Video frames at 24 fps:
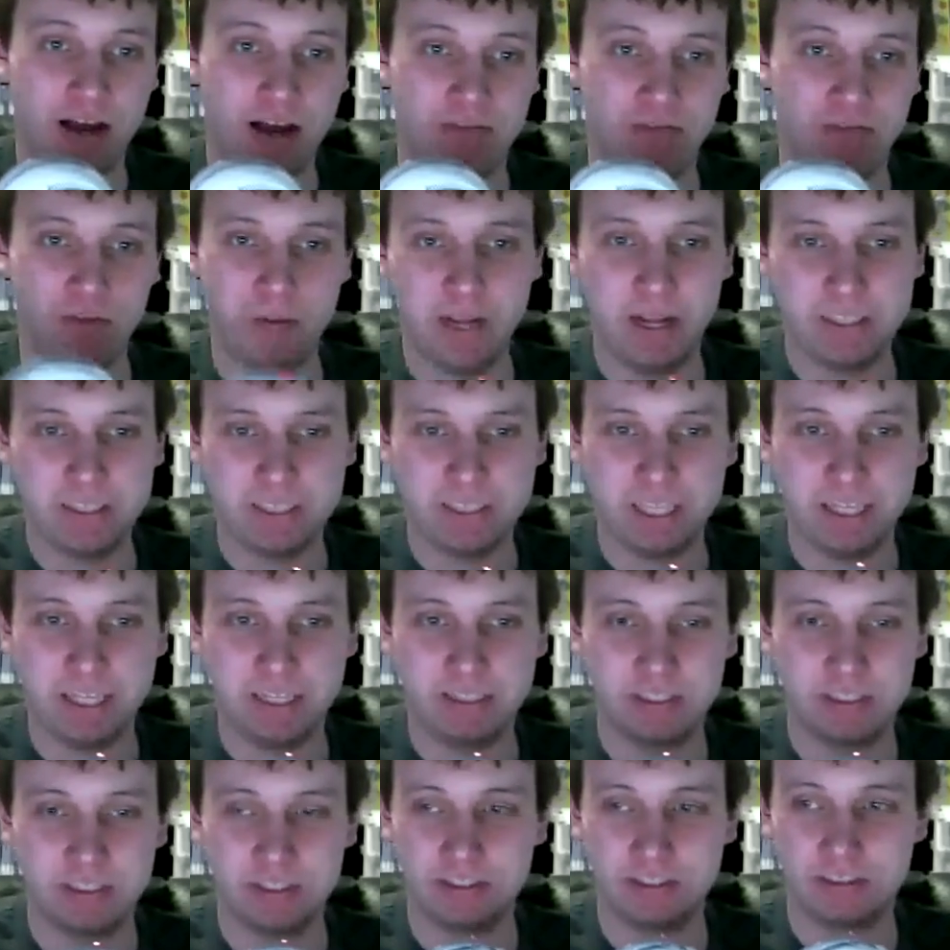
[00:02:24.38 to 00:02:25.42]
for my
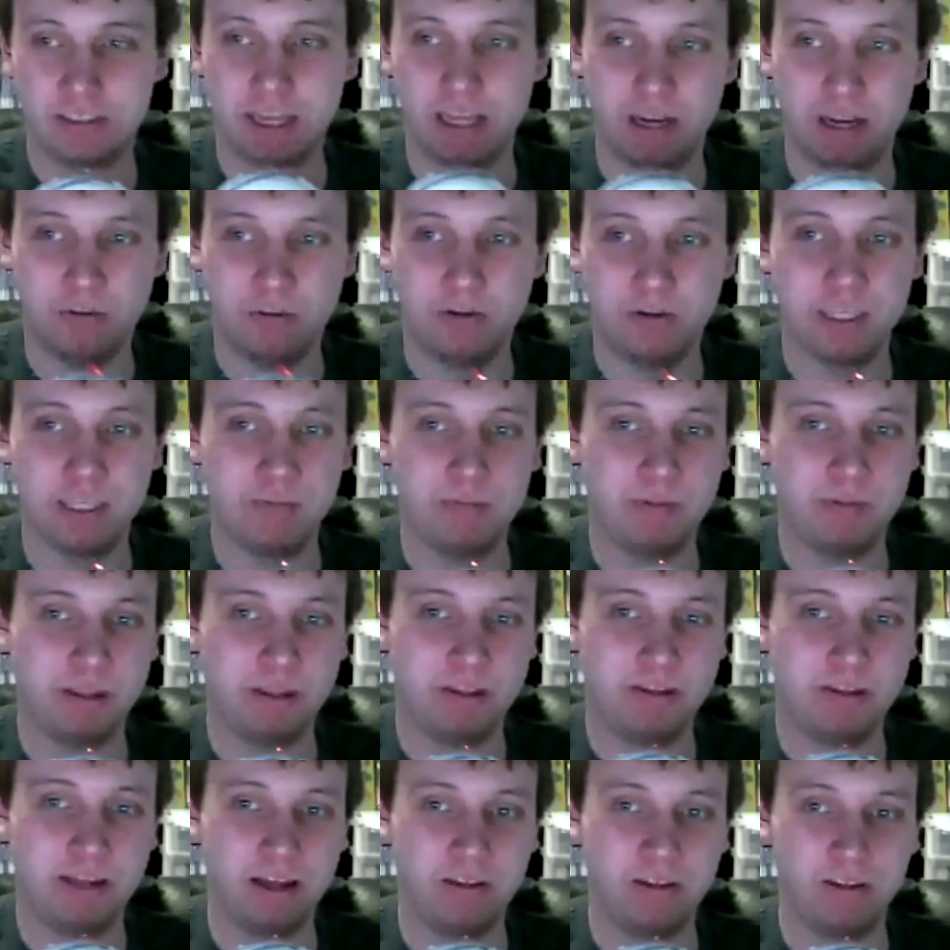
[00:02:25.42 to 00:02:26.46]
sake, just kind of want to keep on
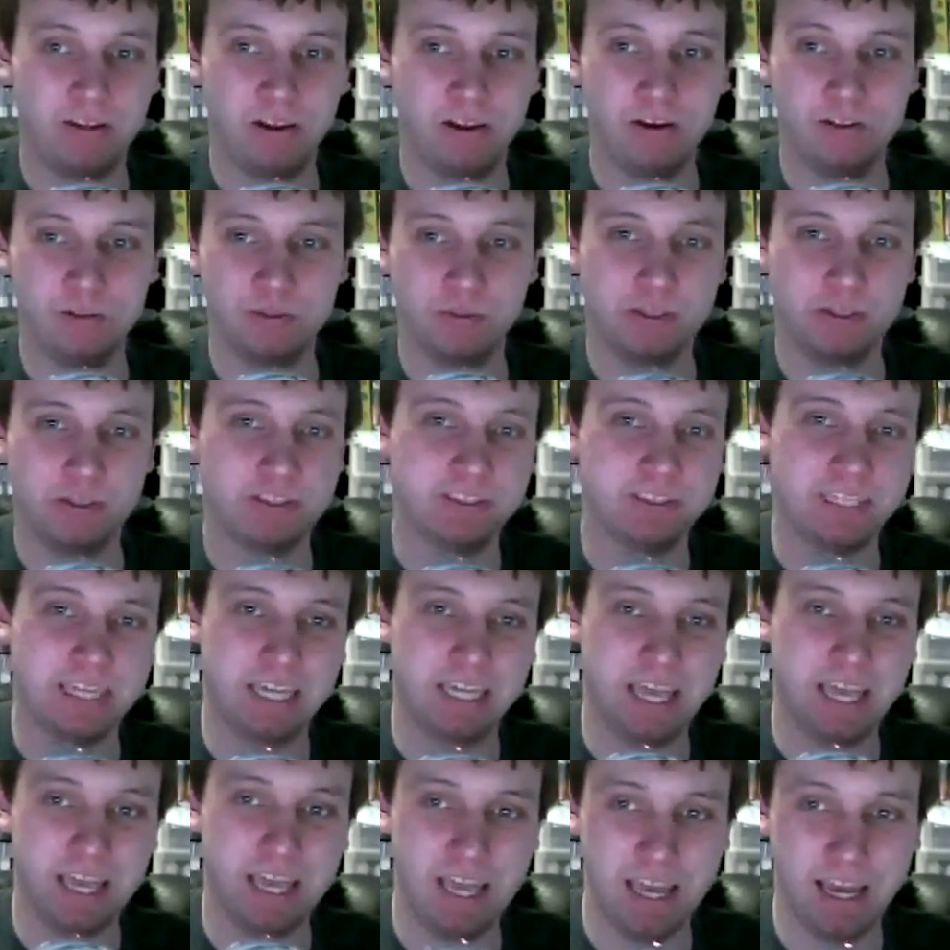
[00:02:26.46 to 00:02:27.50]
the down low as much as I
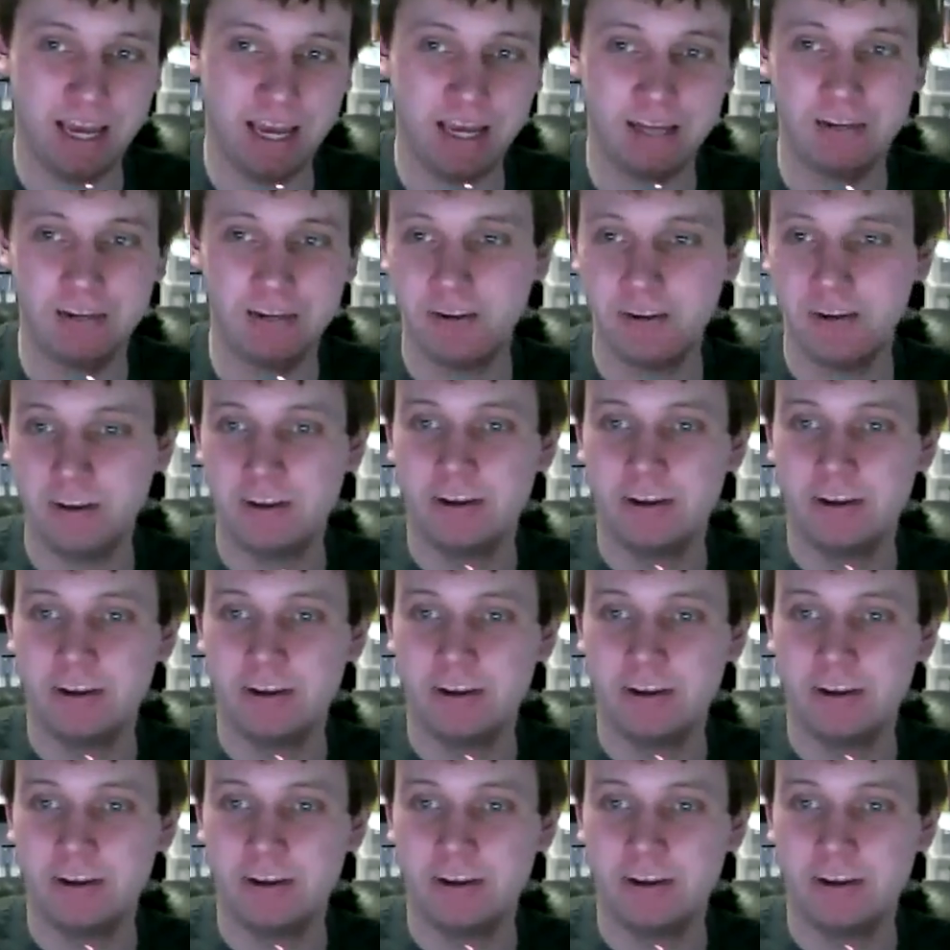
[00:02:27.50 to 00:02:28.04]
can.